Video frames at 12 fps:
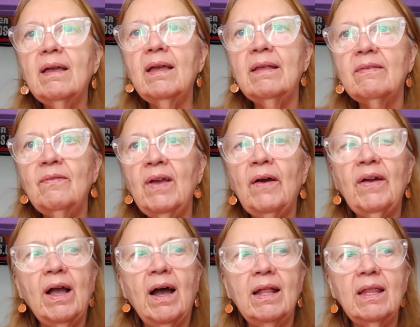is
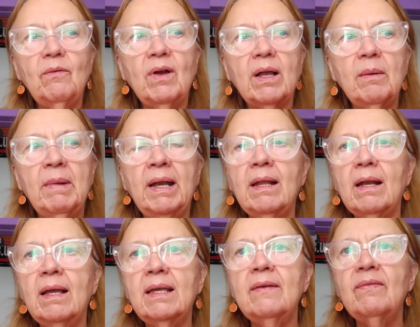very highly recommended.
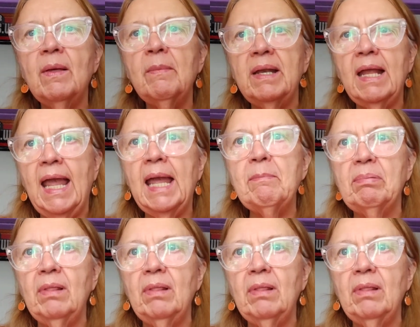I give them an A+.